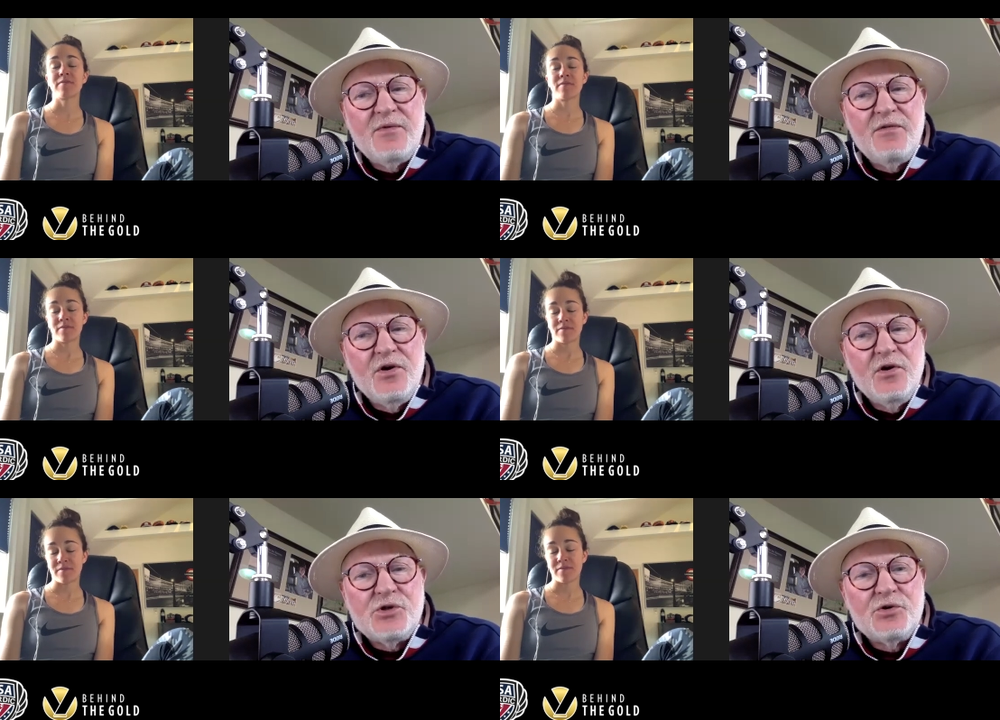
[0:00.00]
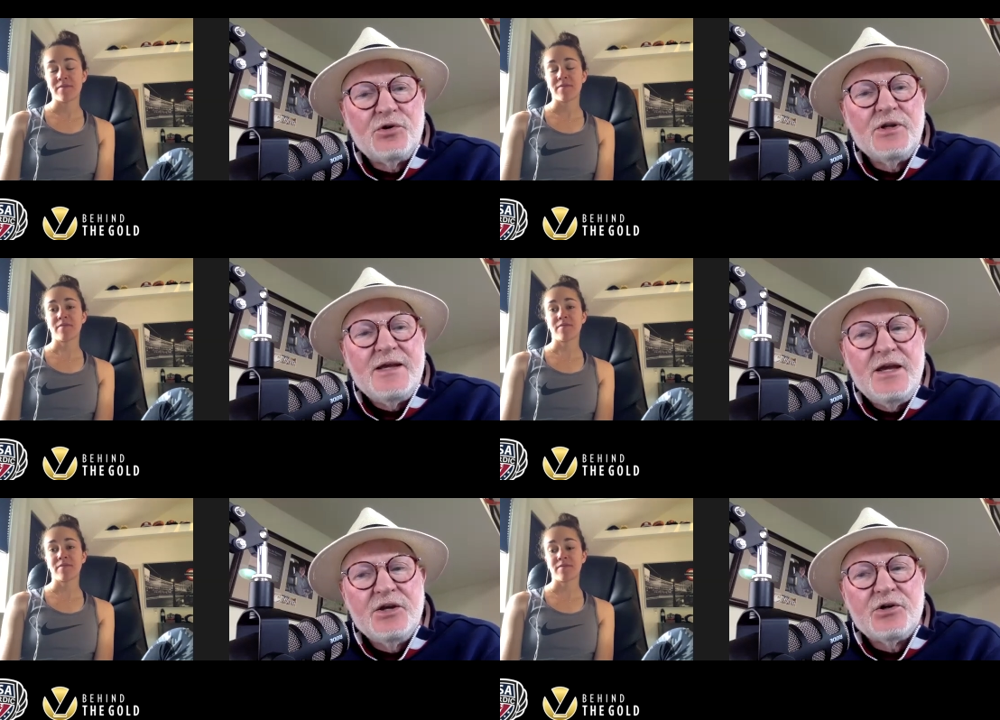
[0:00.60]
Speaker 1: of those early
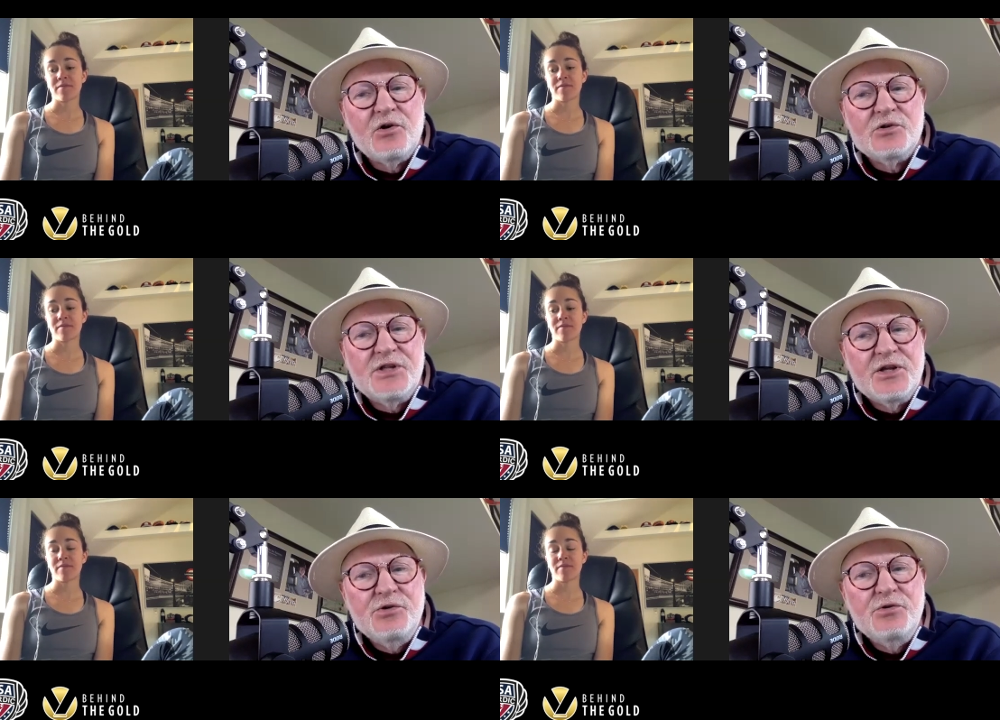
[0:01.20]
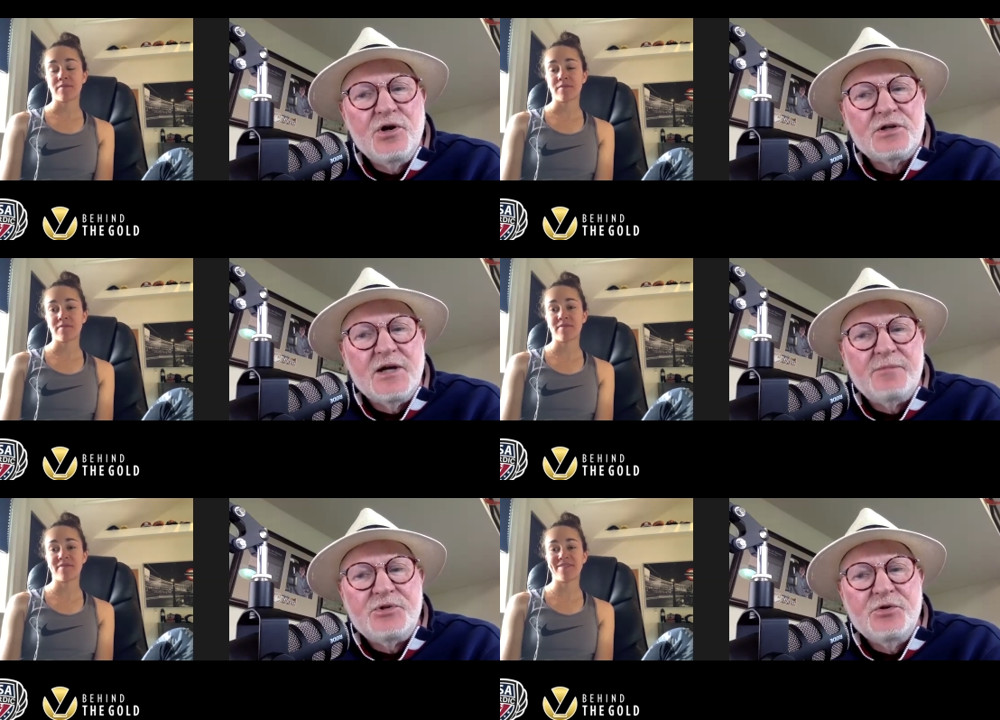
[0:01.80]
heroes that you looked
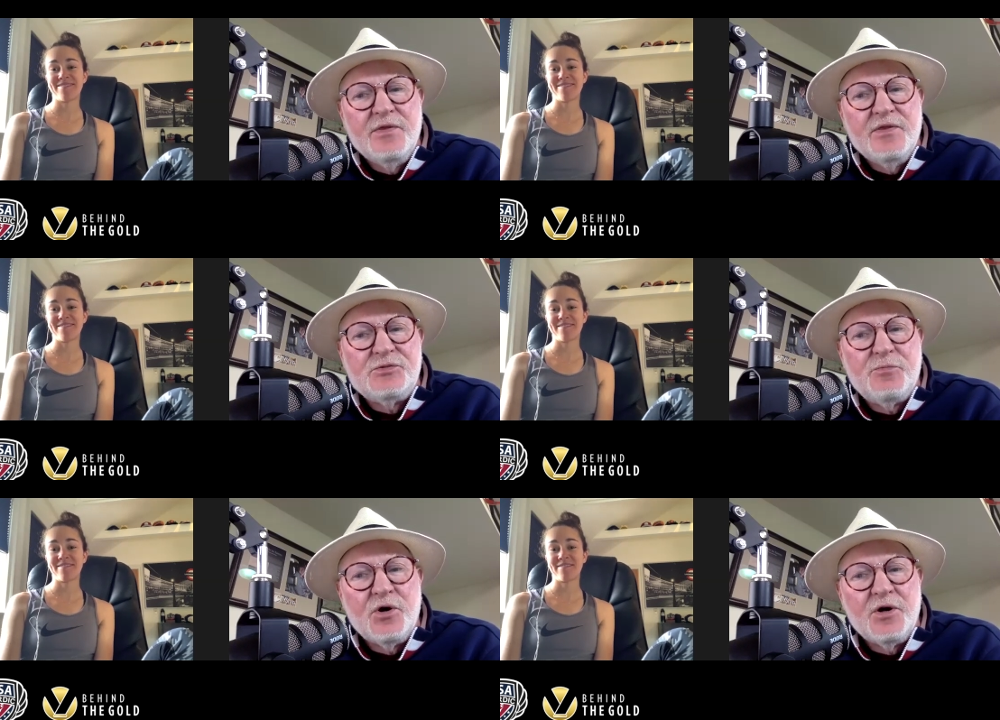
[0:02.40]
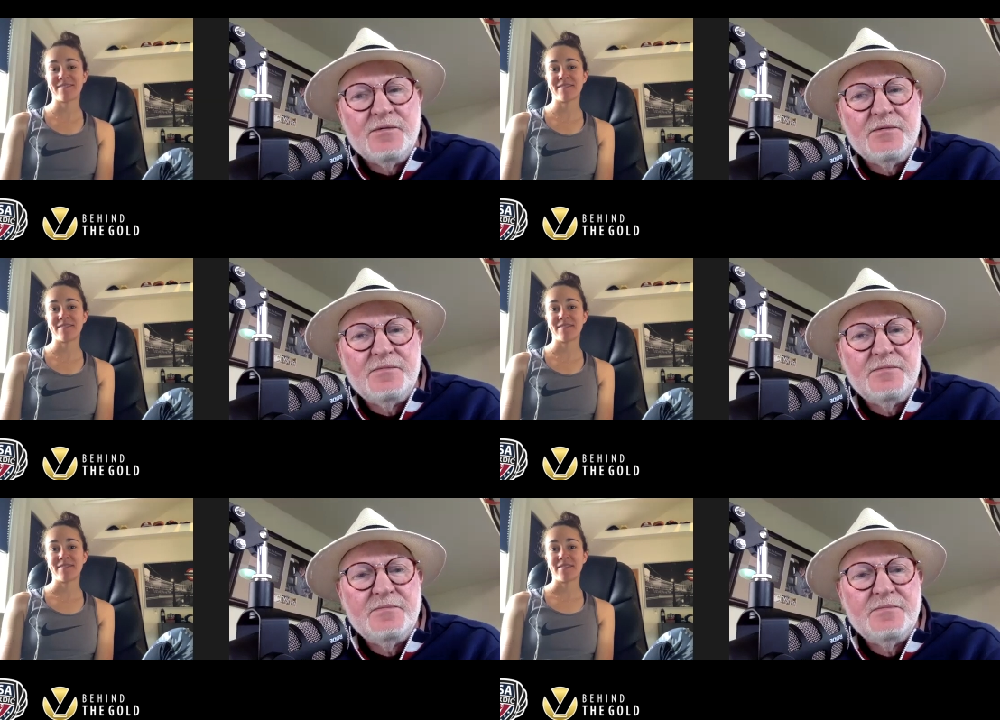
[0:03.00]
up to in the sport?
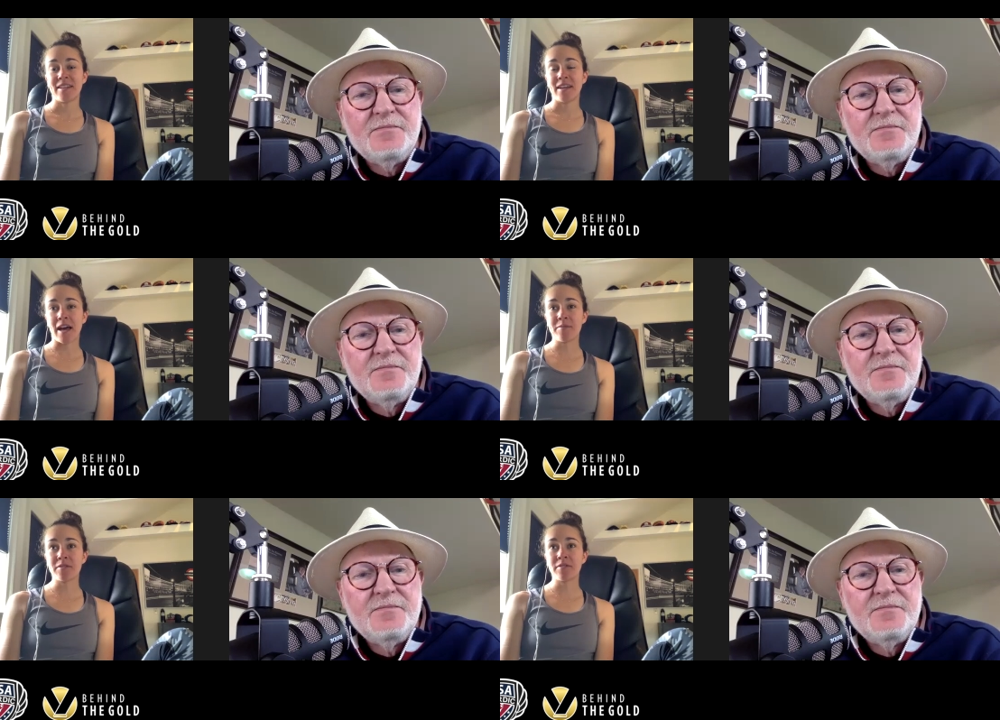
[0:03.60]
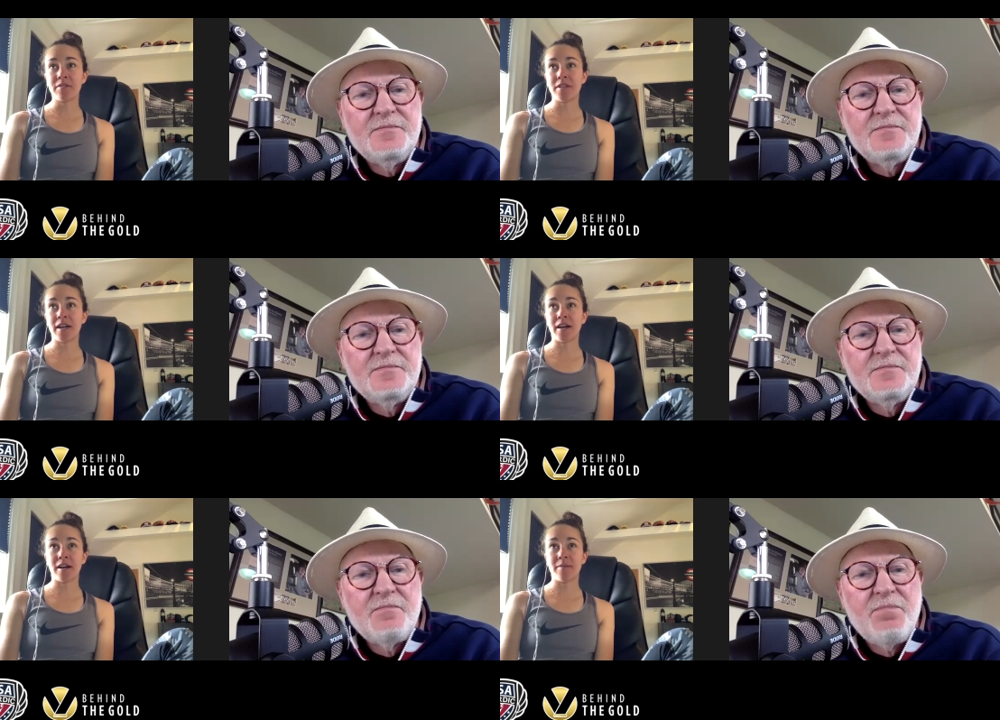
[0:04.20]
Speaker 2: Absolutely,
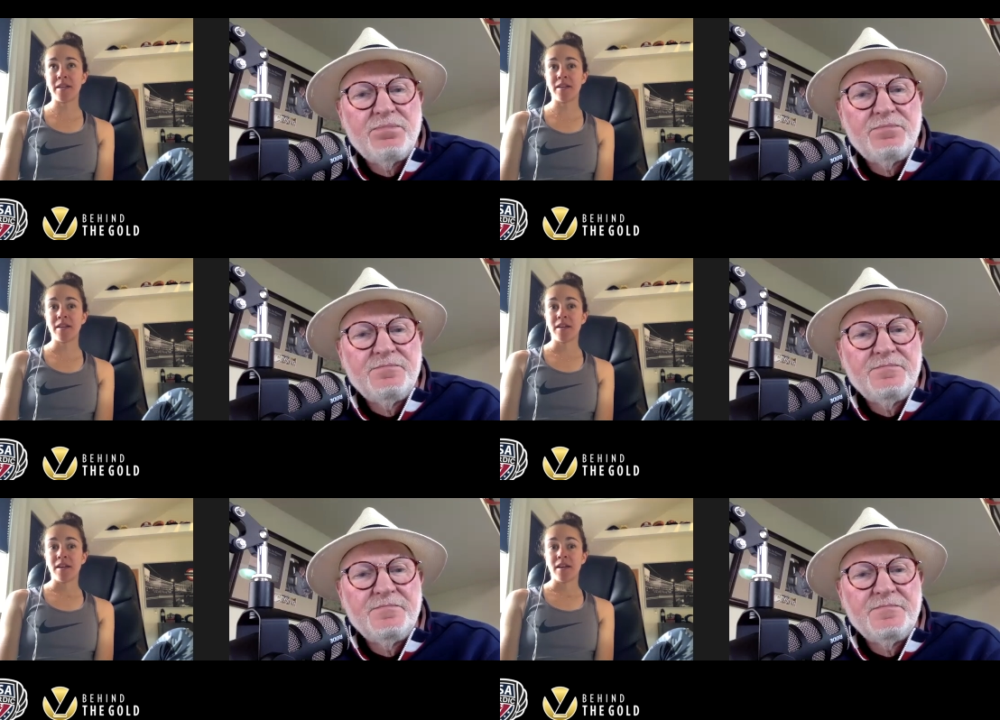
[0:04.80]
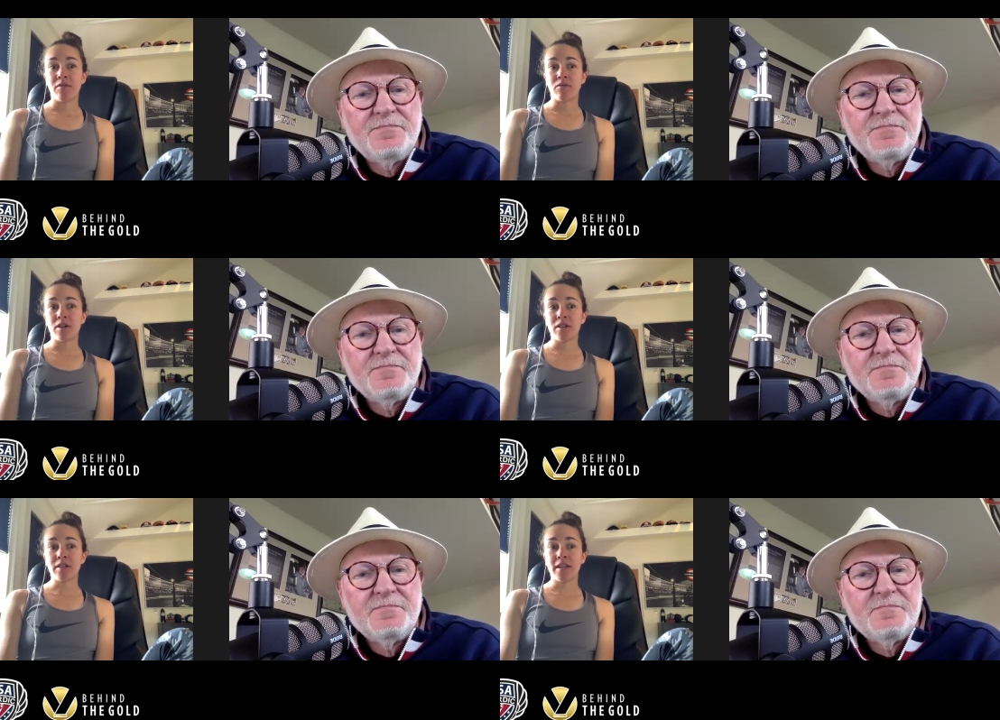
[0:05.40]
yeah. I mean,
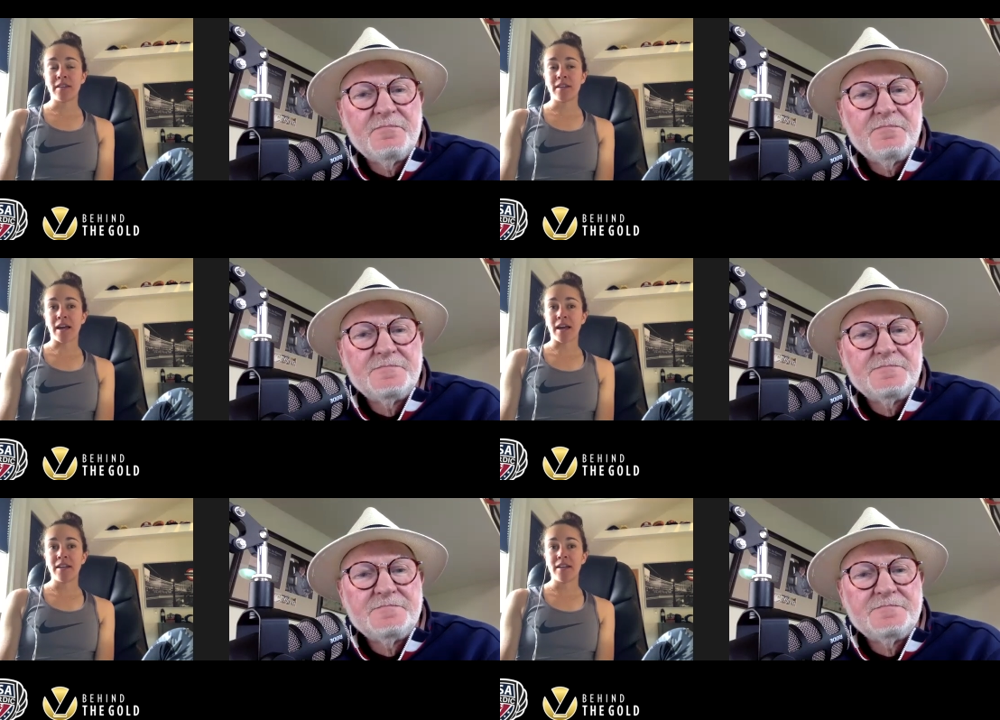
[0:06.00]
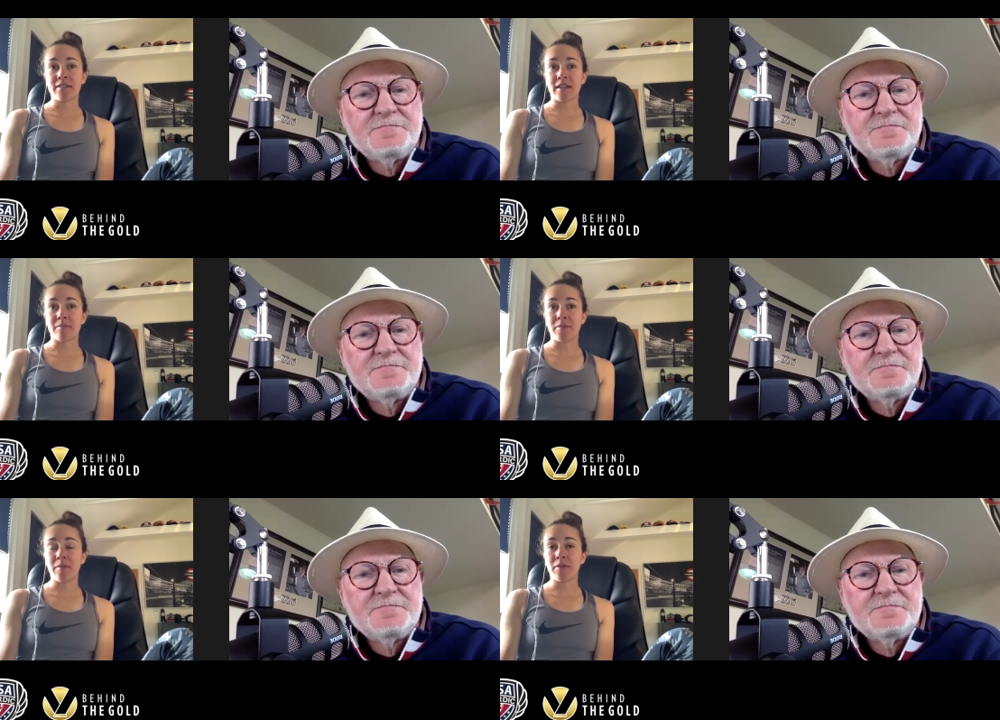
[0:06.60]
really in the 90s, like
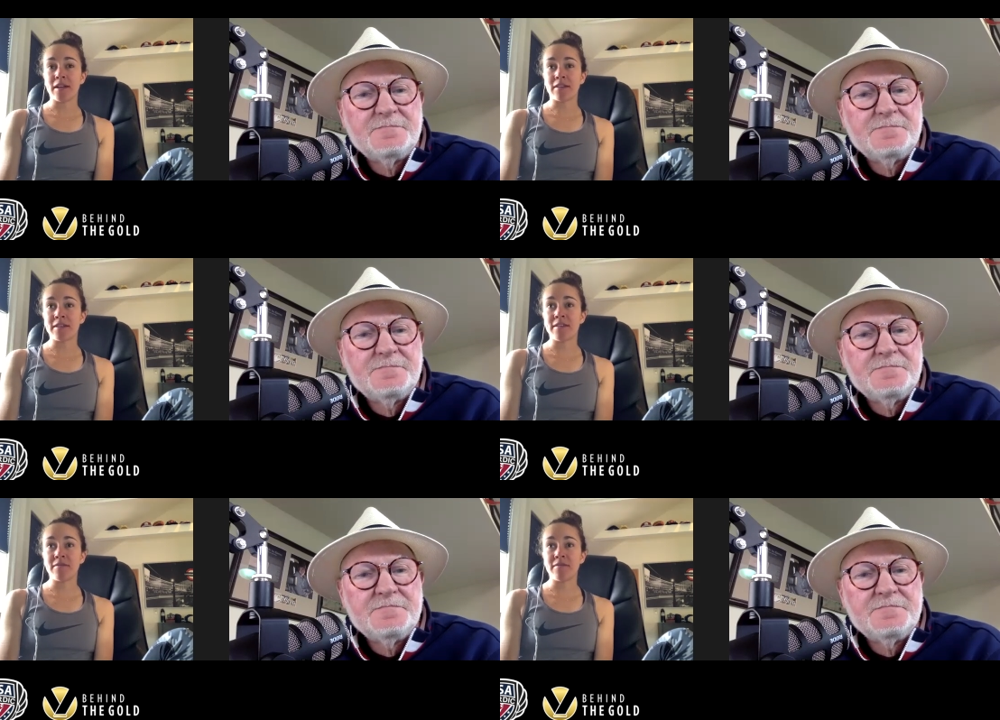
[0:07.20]
people like Lindsey